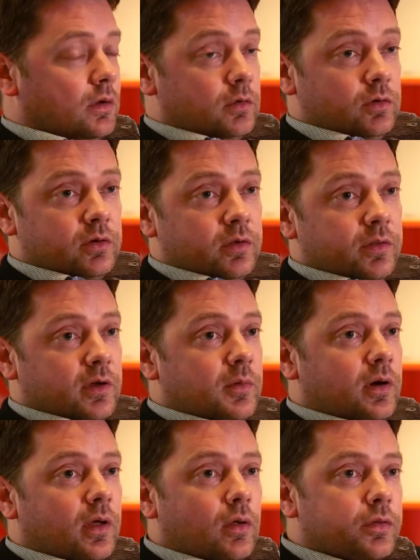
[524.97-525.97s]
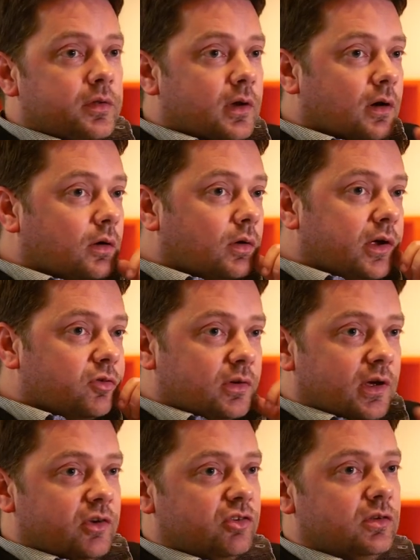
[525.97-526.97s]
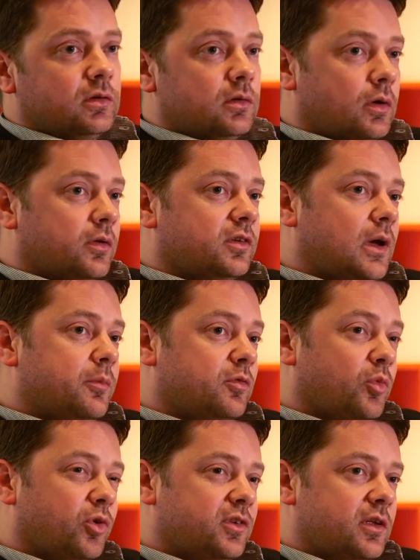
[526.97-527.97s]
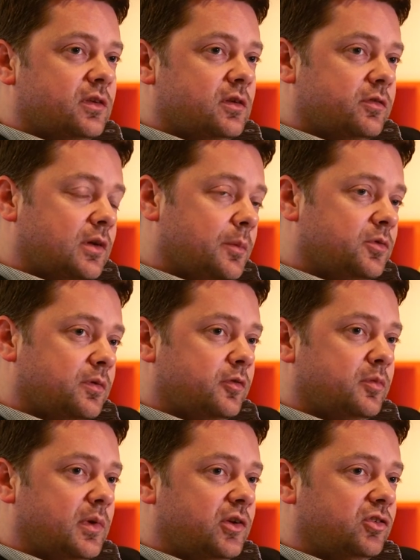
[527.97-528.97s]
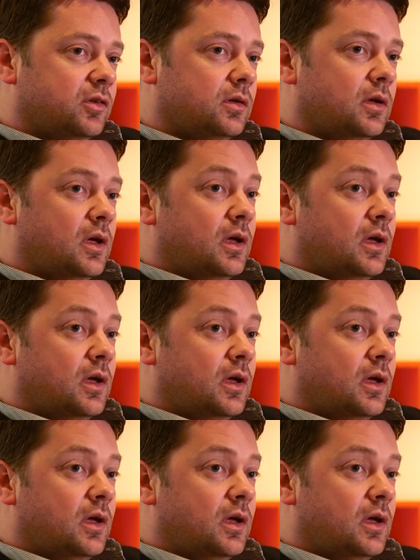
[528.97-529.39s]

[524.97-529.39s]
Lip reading: And you can think about healthcare, education, other types of more sensitive types of information.